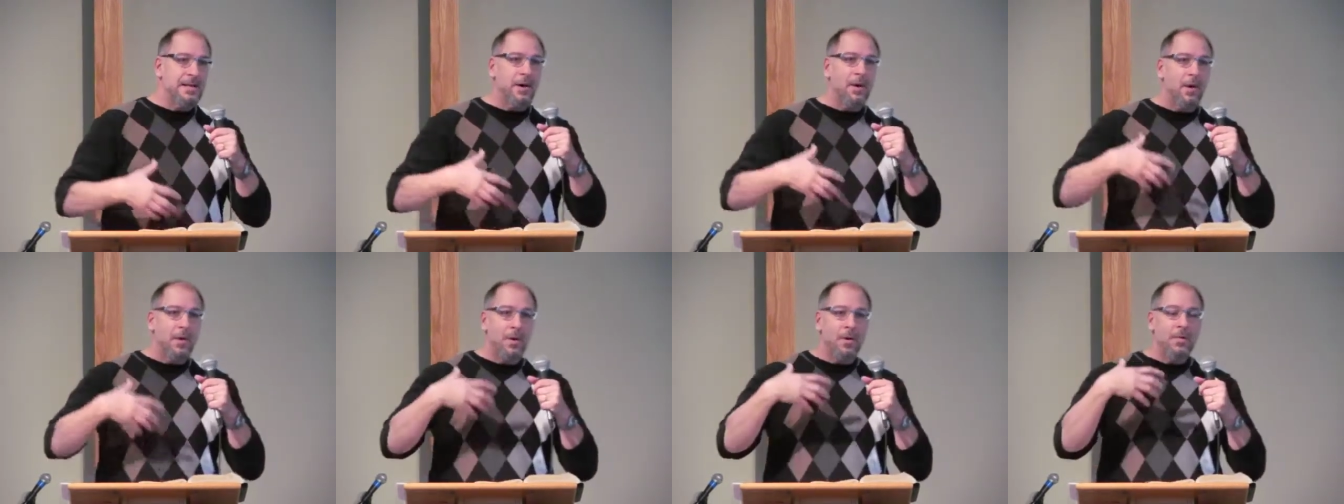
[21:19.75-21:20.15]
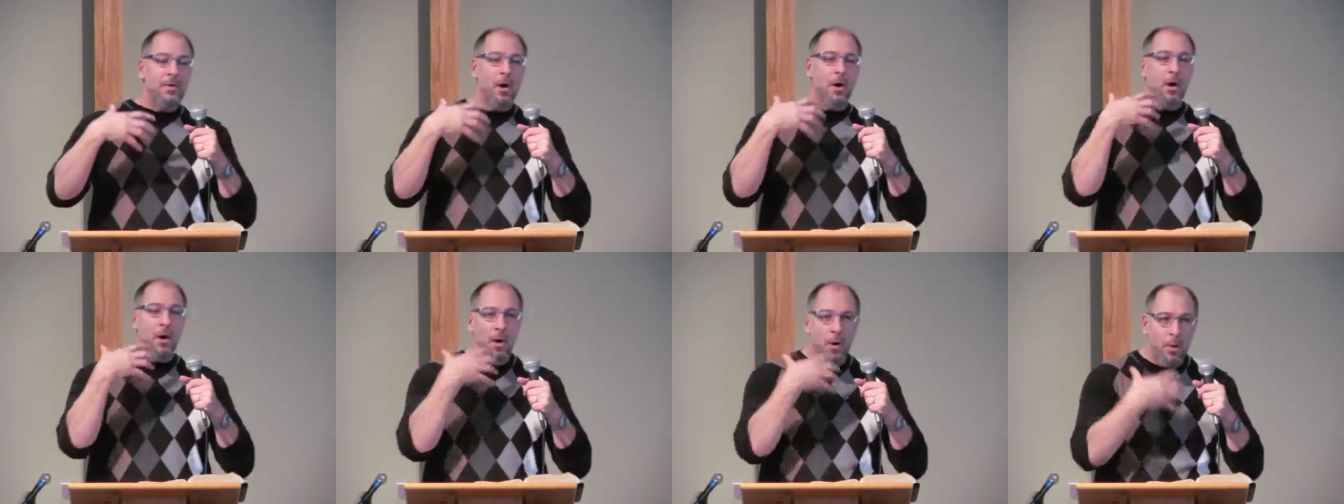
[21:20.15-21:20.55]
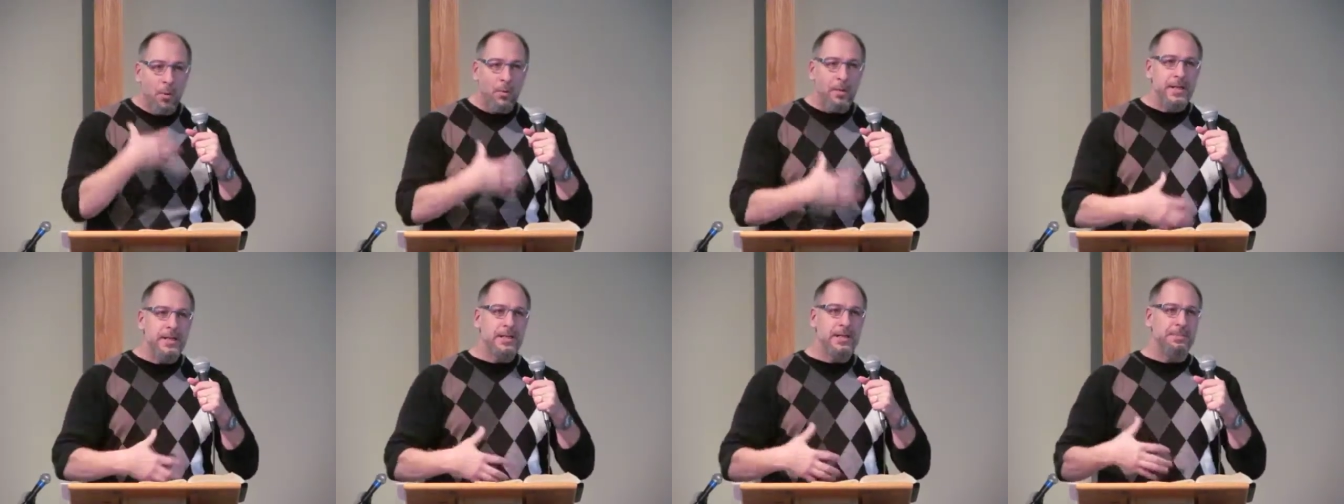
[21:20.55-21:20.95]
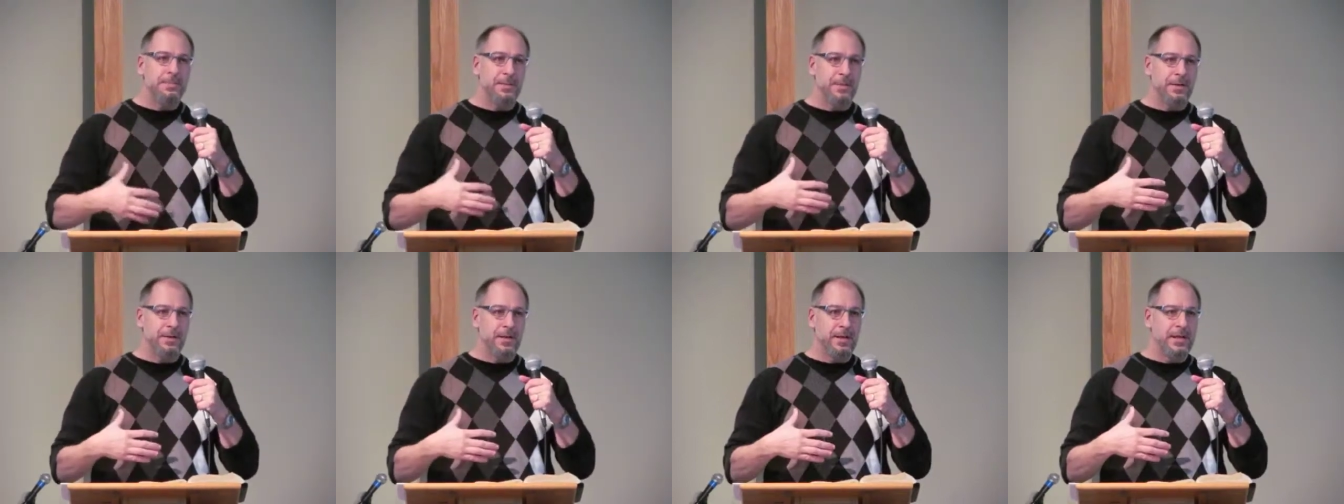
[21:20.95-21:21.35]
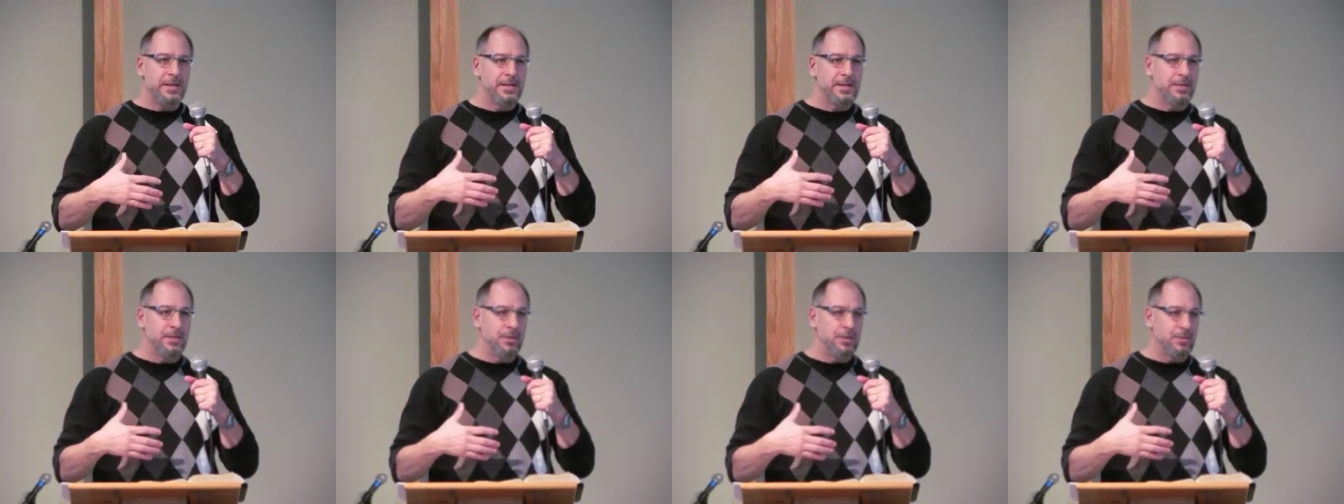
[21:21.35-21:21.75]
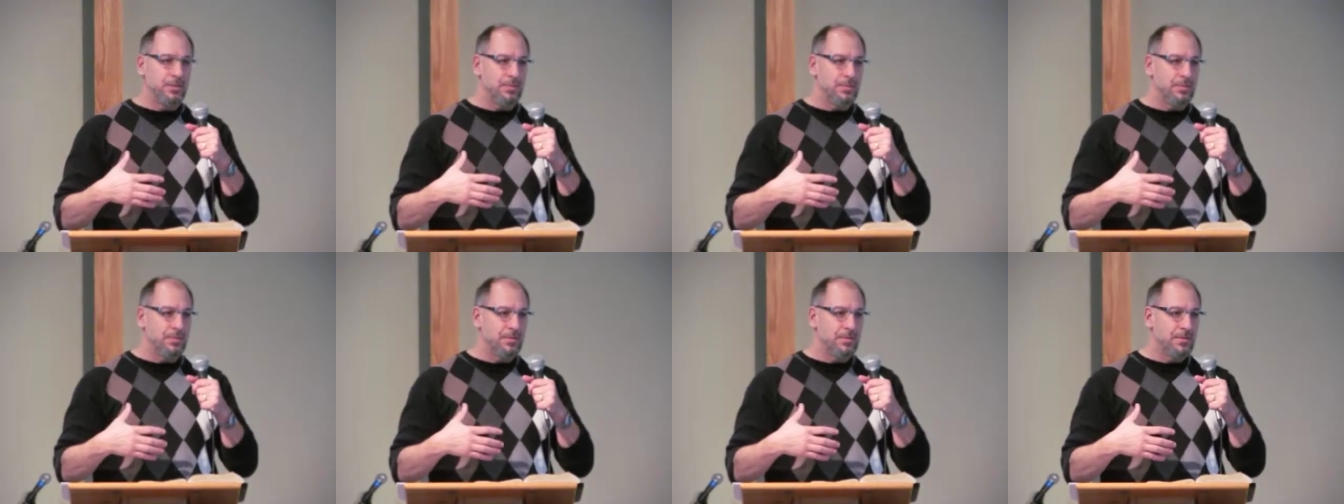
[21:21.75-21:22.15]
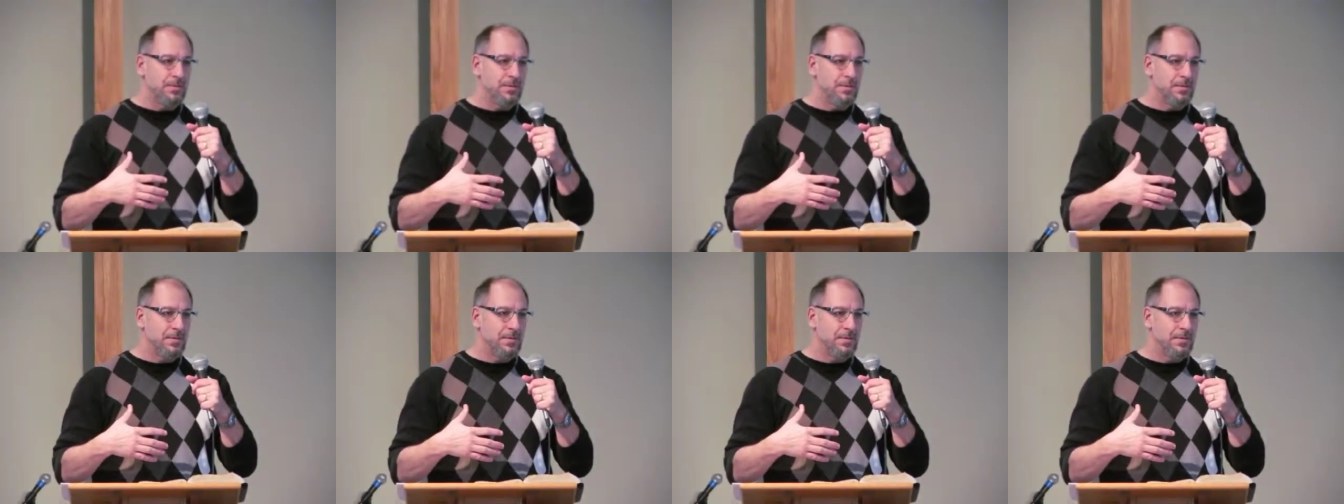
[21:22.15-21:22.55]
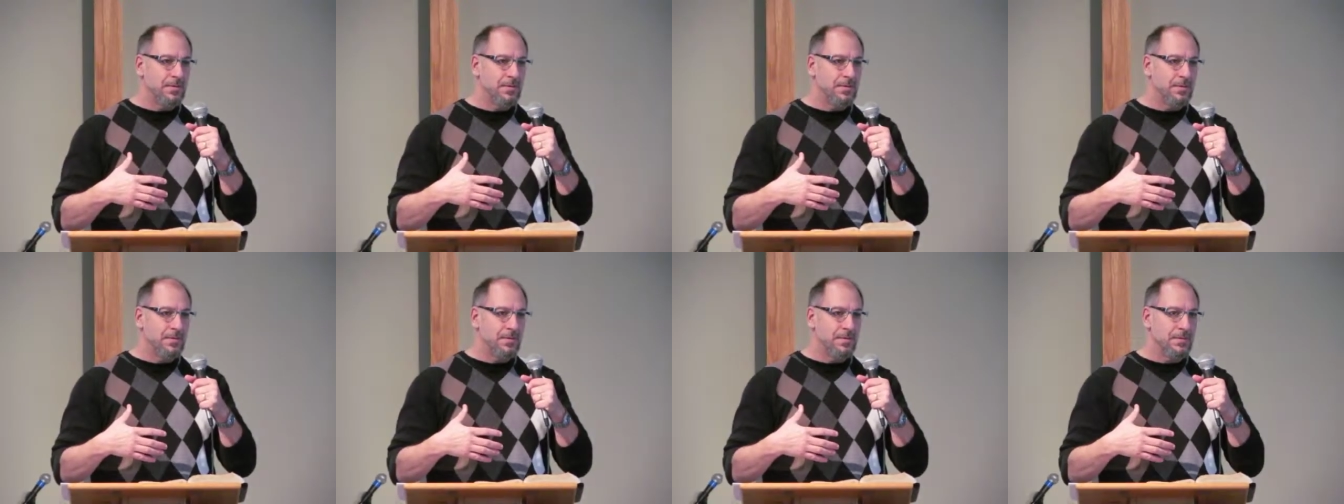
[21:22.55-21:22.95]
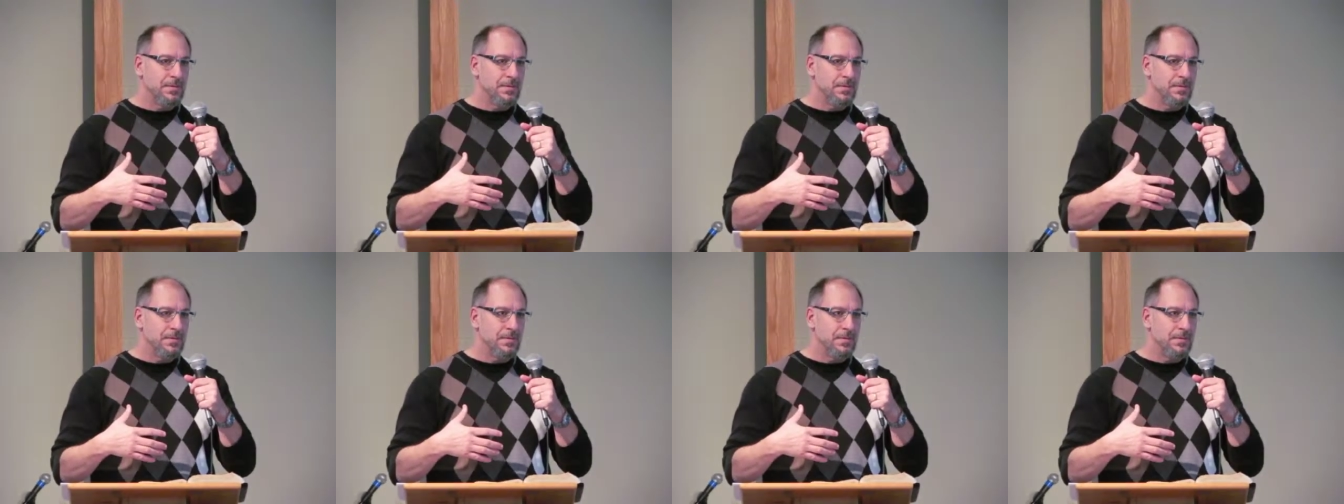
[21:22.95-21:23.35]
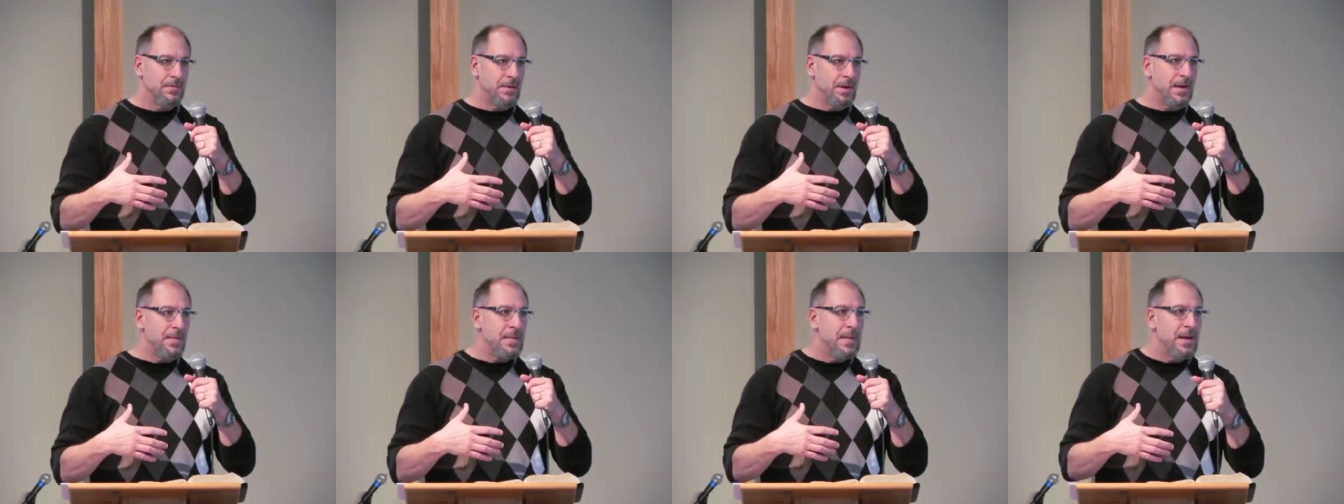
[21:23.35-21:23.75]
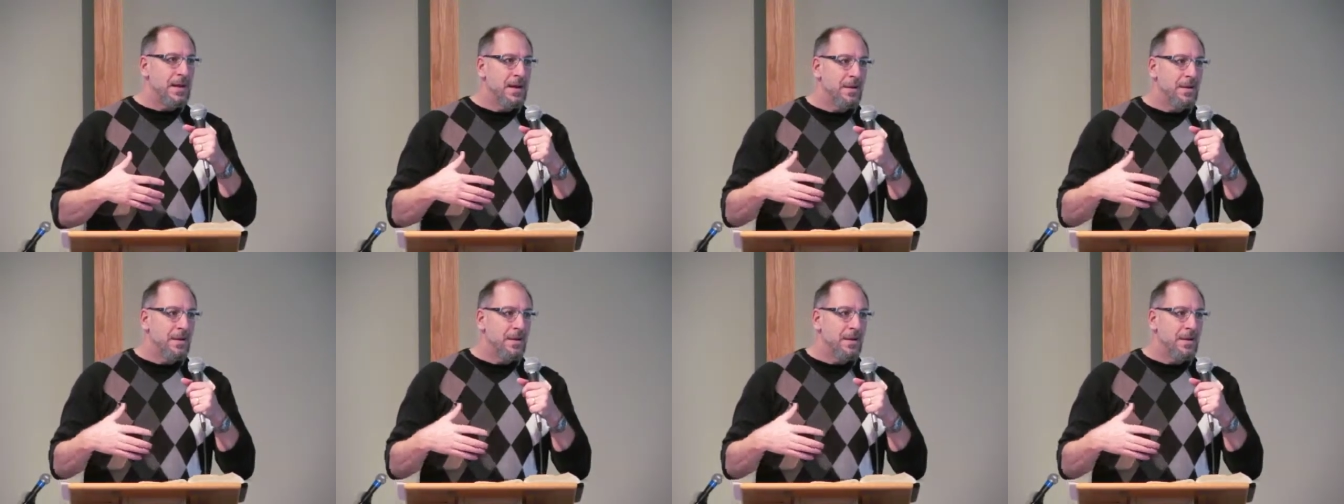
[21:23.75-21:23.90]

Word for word: the, Ho the Holy Spirit is in you, right?